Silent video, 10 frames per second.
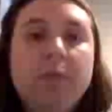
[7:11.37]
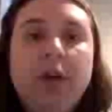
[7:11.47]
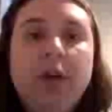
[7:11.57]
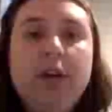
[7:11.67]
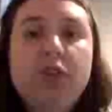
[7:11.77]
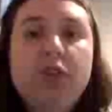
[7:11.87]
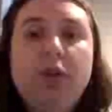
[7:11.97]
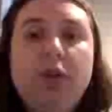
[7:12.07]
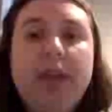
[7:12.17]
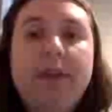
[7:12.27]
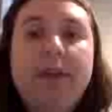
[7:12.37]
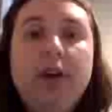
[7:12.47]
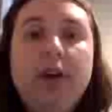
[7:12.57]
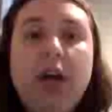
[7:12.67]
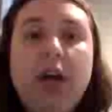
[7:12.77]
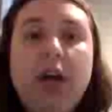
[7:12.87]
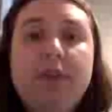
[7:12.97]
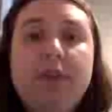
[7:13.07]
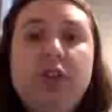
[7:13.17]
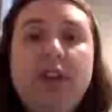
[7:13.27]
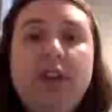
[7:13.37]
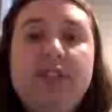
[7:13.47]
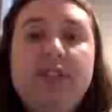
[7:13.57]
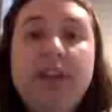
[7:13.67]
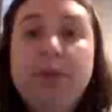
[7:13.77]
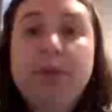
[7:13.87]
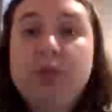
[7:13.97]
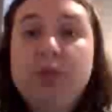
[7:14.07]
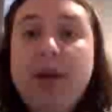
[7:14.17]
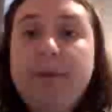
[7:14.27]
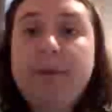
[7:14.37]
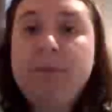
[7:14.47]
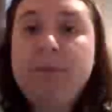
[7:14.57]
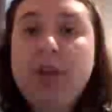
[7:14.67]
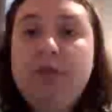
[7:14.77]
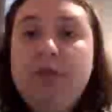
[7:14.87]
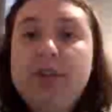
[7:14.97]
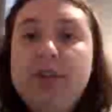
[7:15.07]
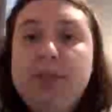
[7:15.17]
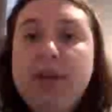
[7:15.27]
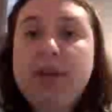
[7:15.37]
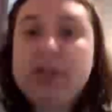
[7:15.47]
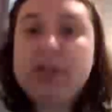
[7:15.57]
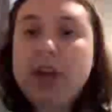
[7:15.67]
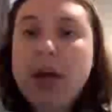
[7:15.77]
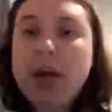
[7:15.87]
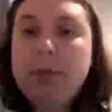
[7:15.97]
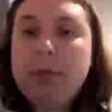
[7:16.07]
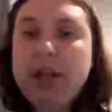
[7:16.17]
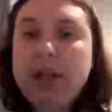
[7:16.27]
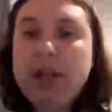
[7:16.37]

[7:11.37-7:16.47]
Historically, a reference to Love's Labour's One in Francis Marie's Palidus